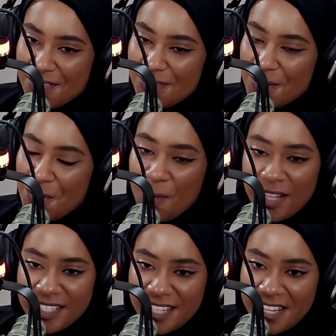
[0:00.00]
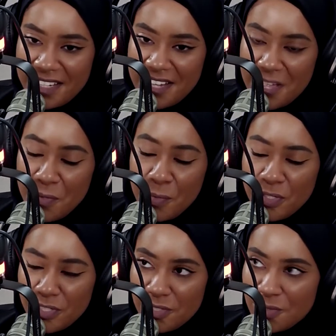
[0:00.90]
So well done. And we
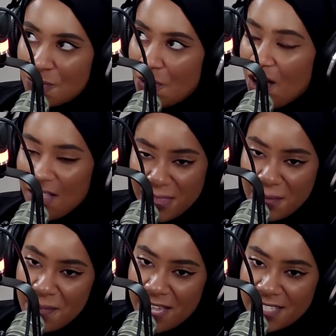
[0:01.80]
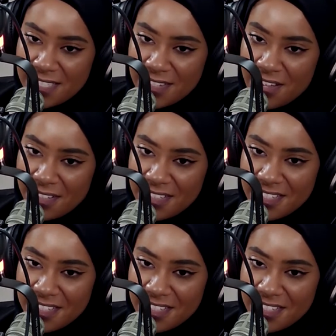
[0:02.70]
wish you all the best, honestly.